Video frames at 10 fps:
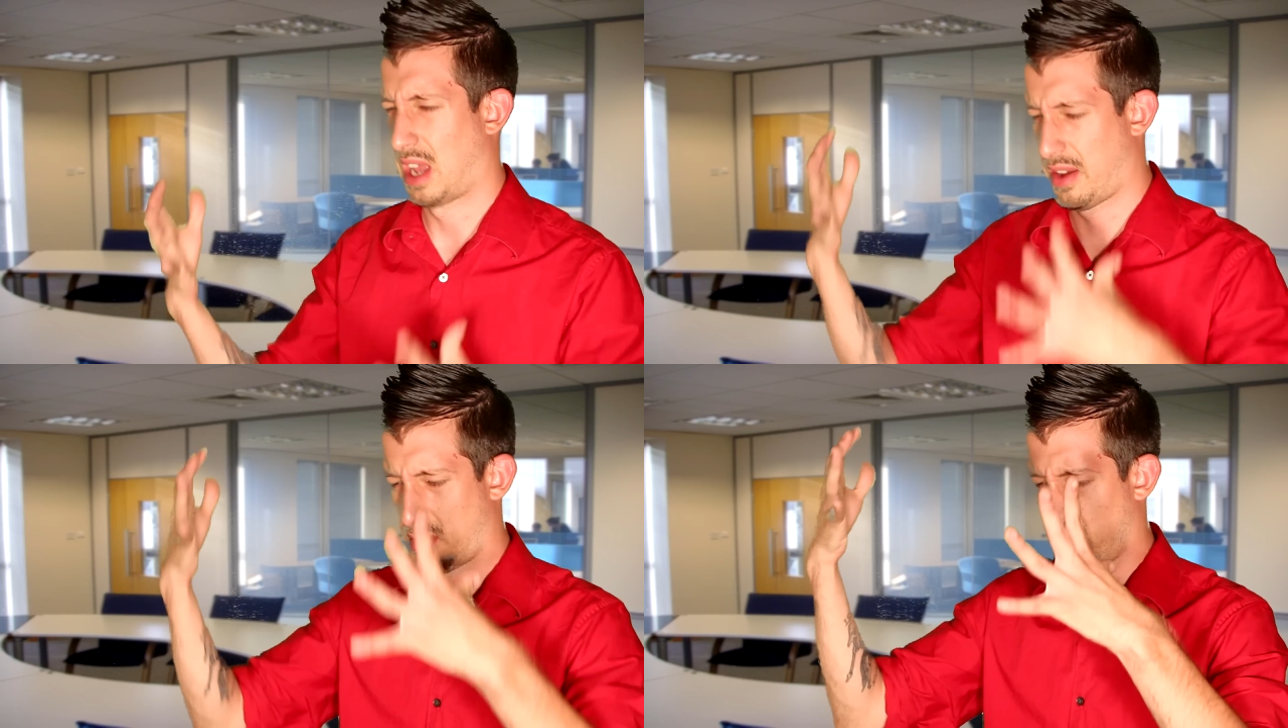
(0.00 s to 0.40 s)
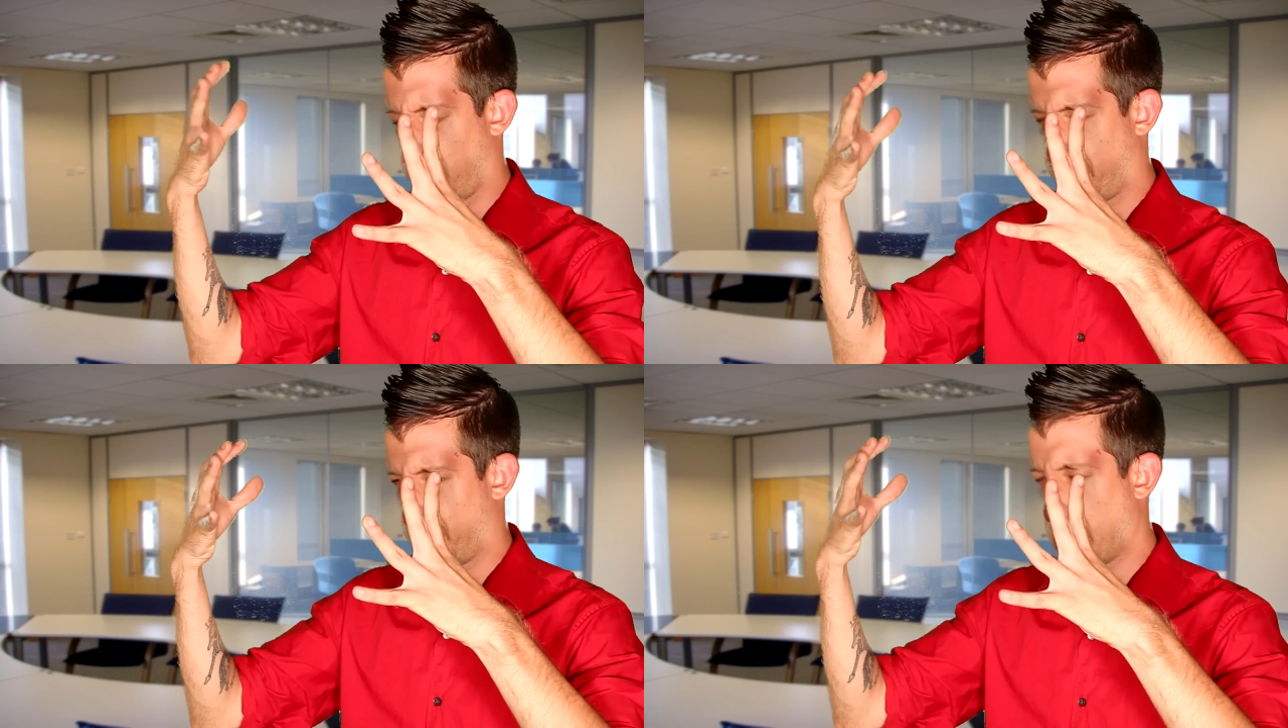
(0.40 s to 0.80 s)
have all
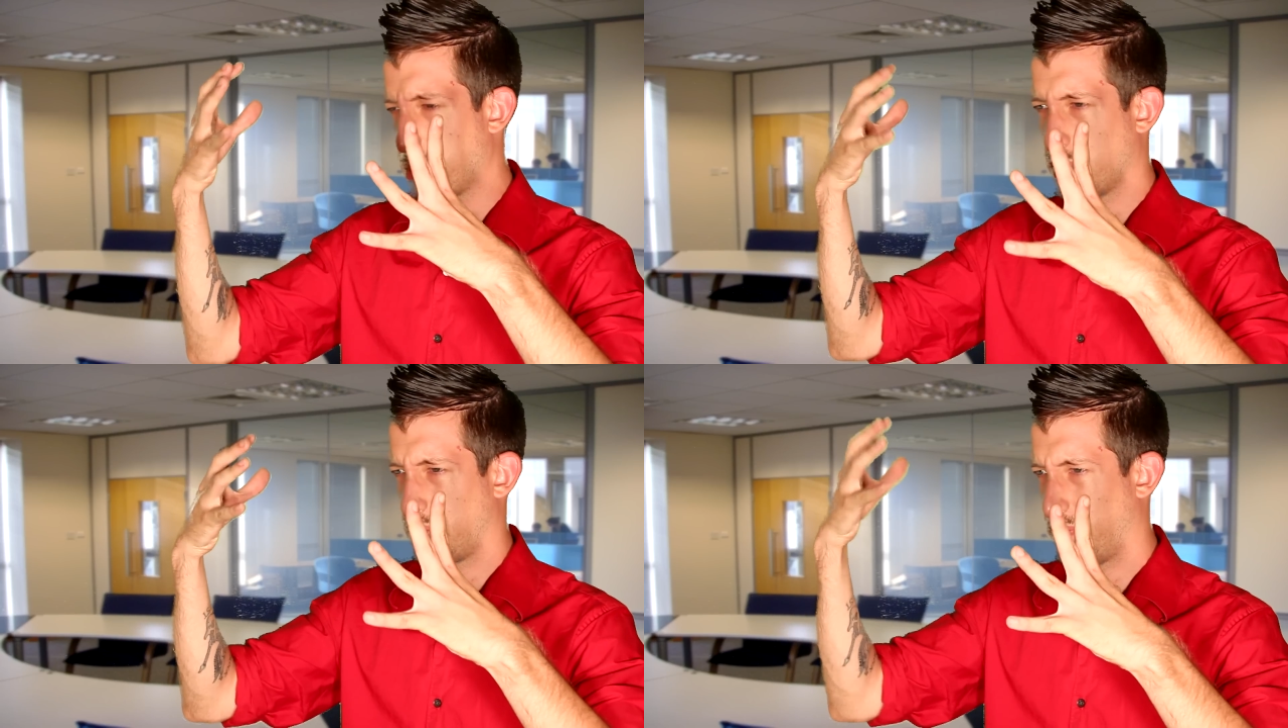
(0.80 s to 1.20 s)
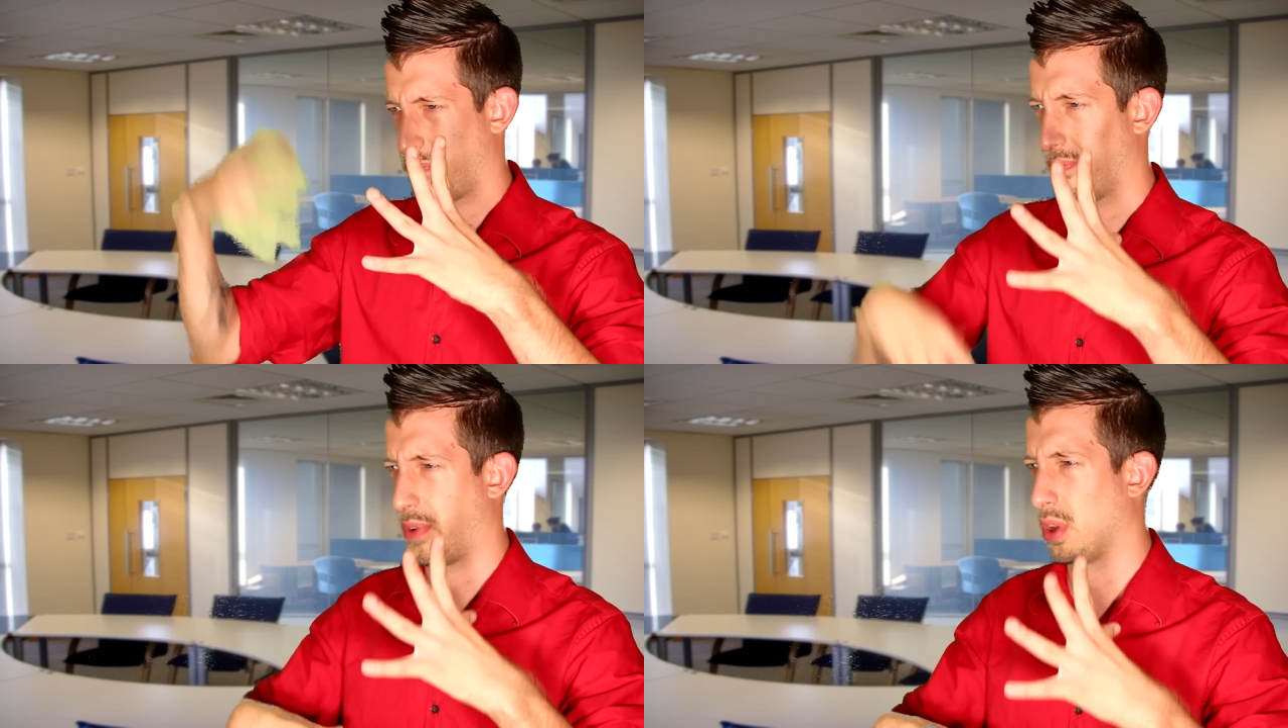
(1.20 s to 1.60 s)
the papers
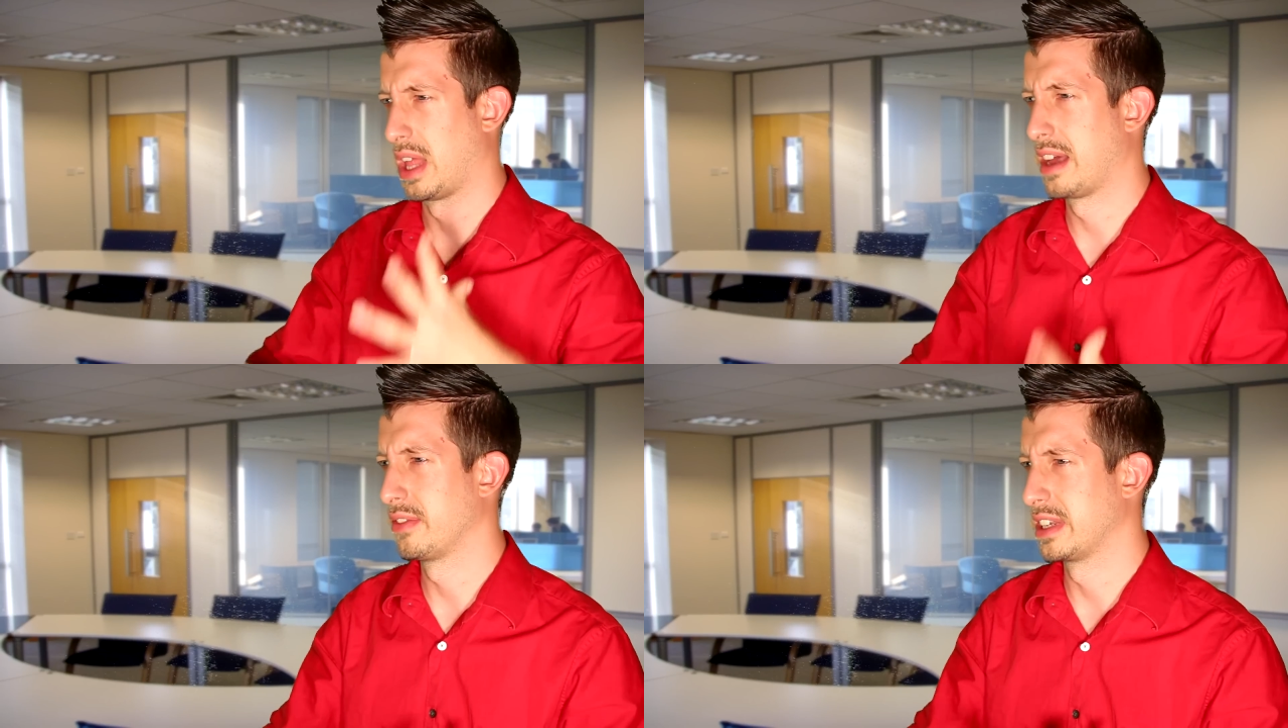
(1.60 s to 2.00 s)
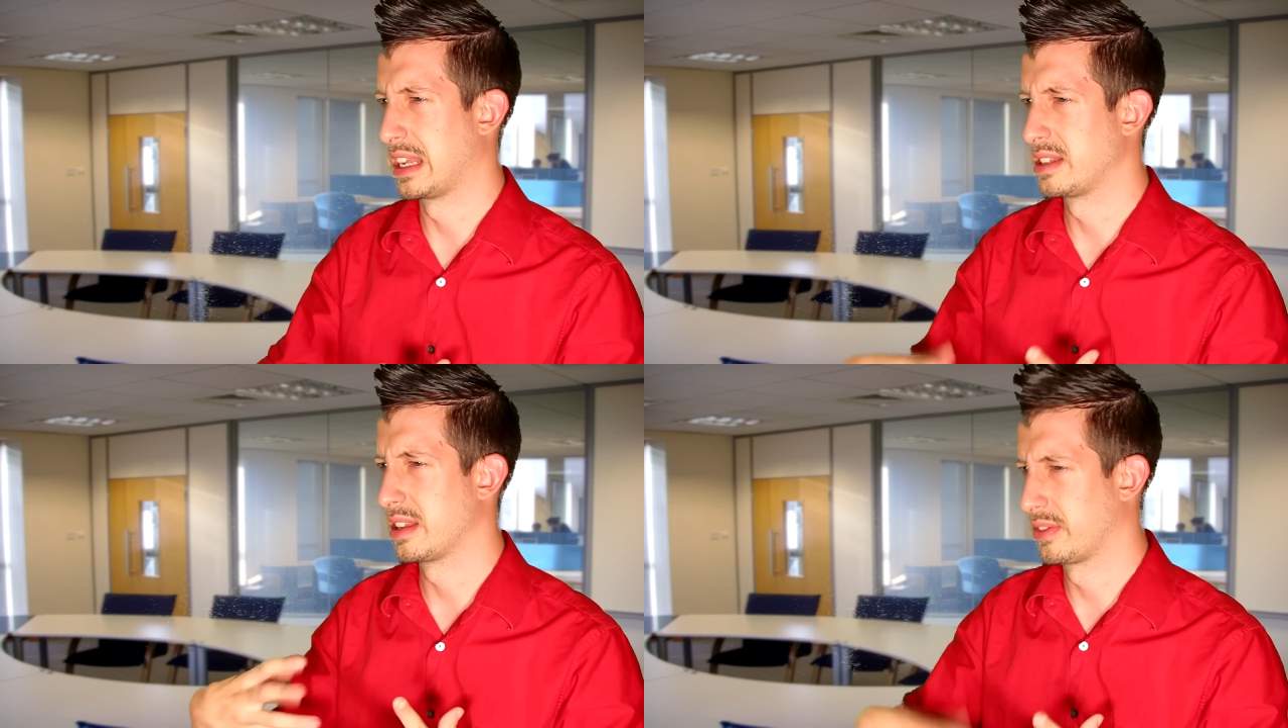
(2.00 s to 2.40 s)
fall out of
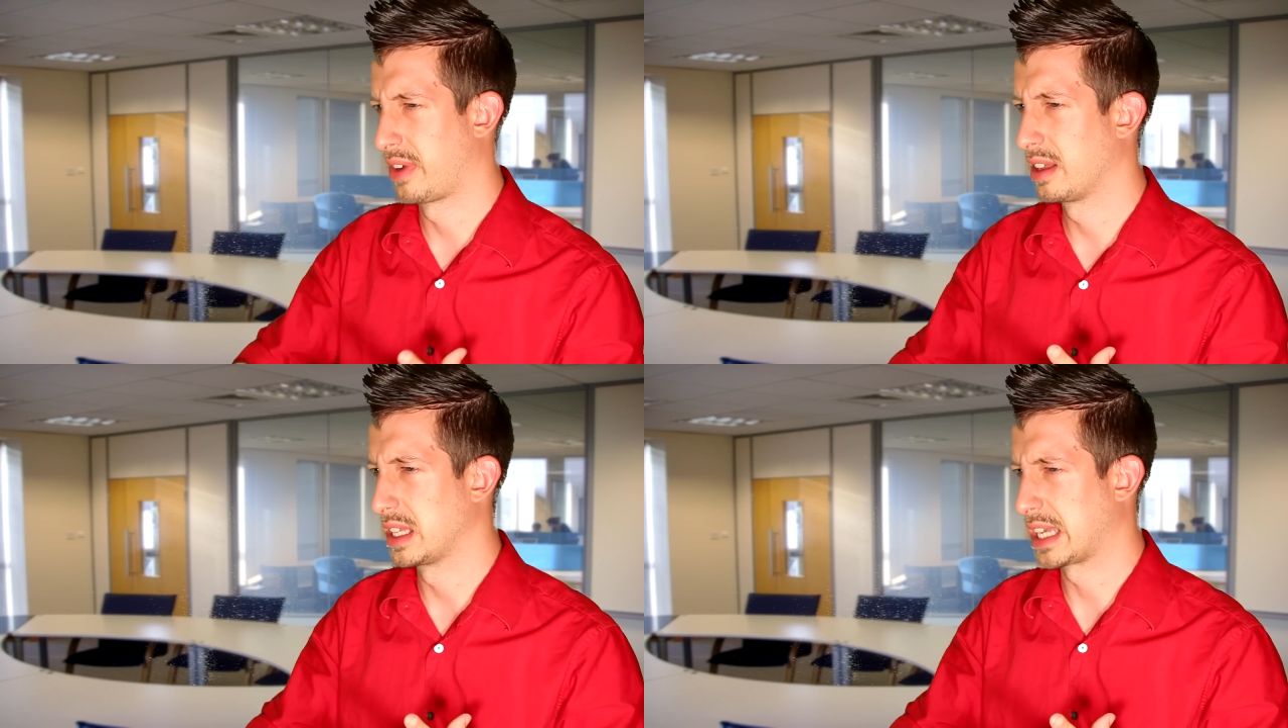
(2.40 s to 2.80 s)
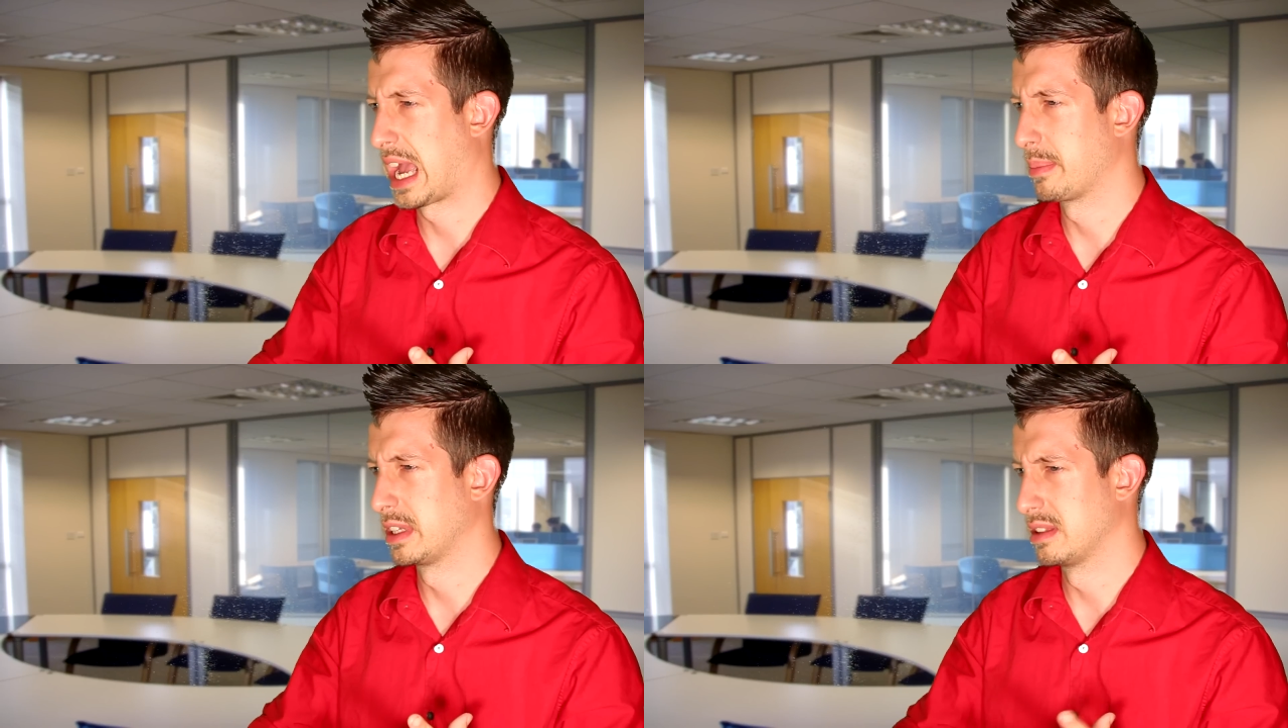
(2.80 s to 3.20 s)
it into the filing
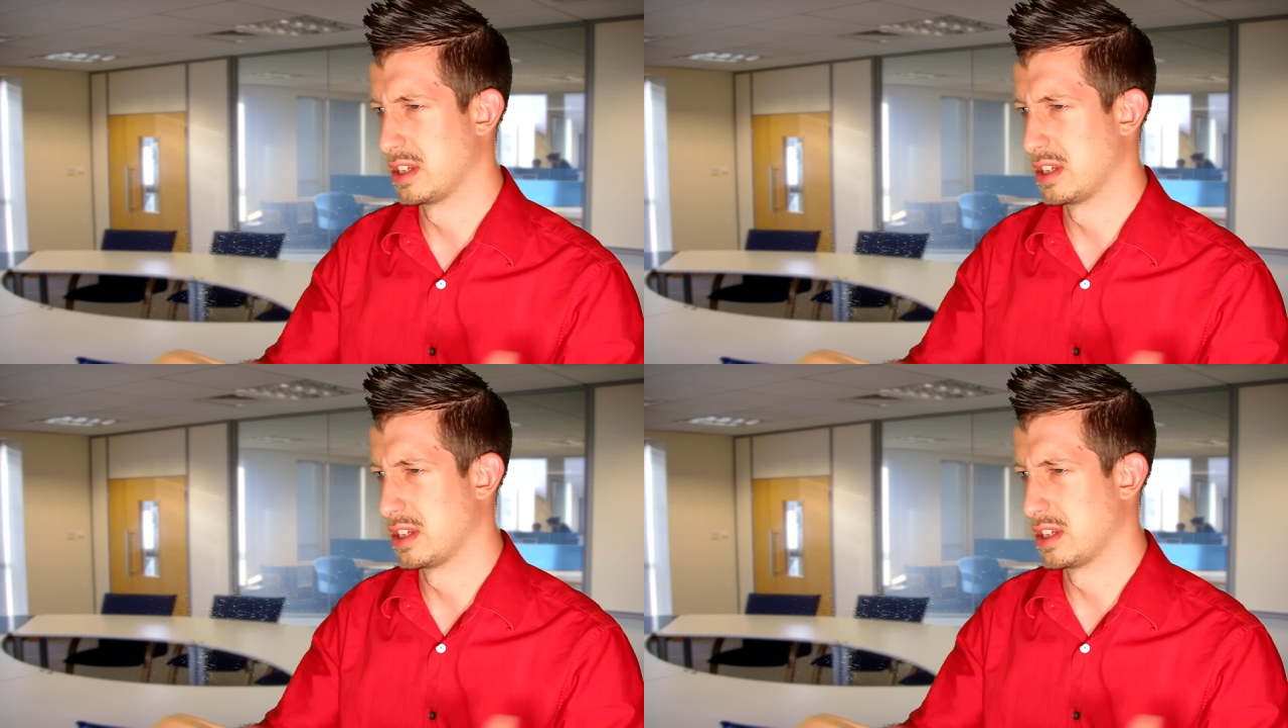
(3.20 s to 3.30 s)
cabinet,